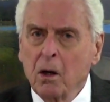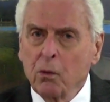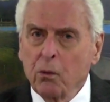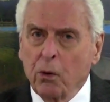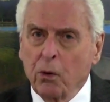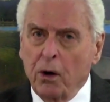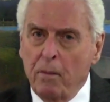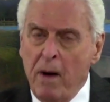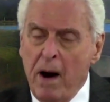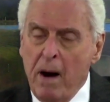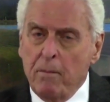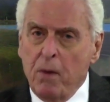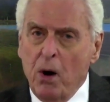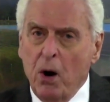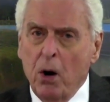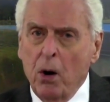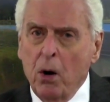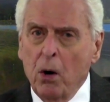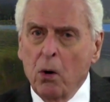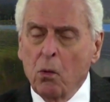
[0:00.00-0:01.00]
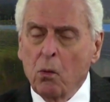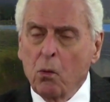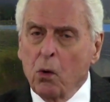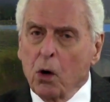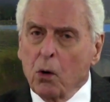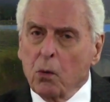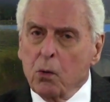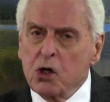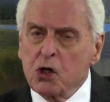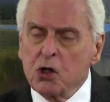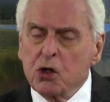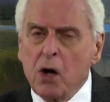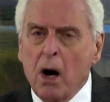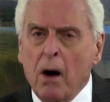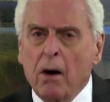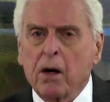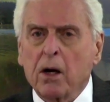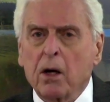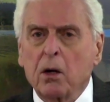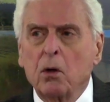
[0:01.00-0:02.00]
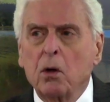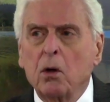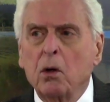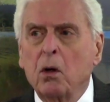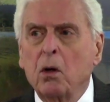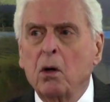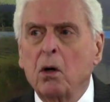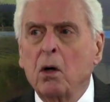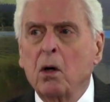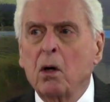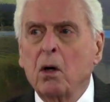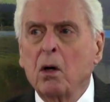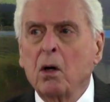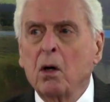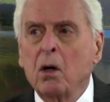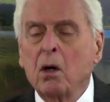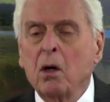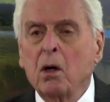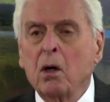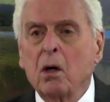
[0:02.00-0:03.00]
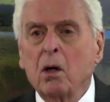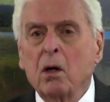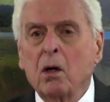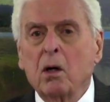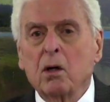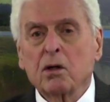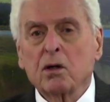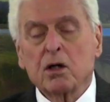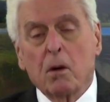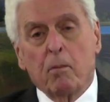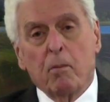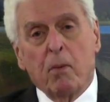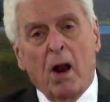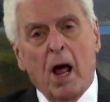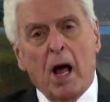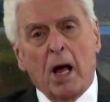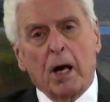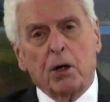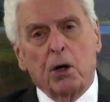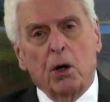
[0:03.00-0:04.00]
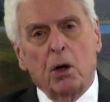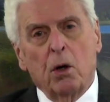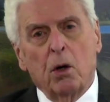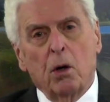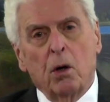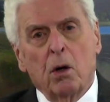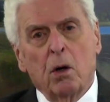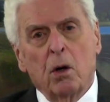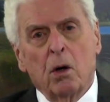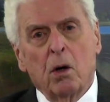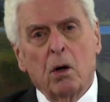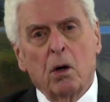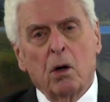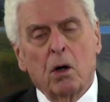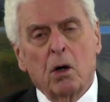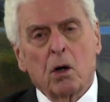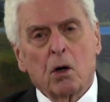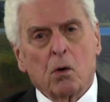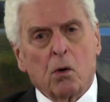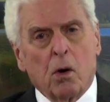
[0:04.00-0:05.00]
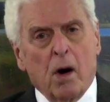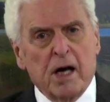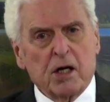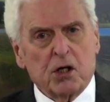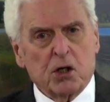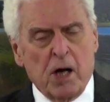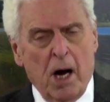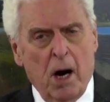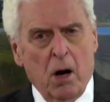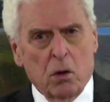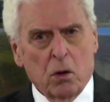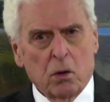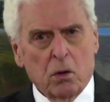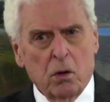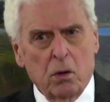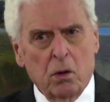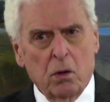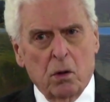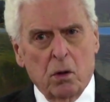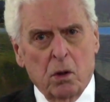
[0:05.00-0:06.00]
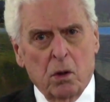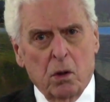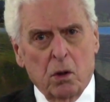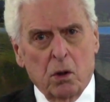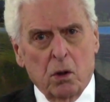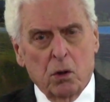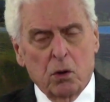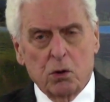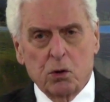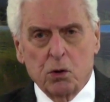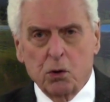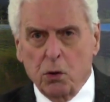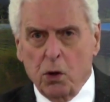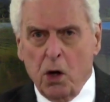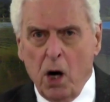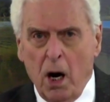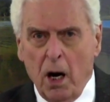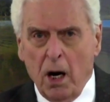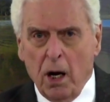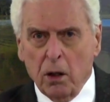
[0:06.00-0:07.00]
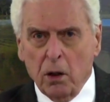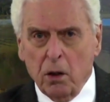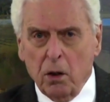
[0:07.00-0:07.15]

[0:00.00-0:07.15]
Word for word: Remember where we started. The blood cries out to God.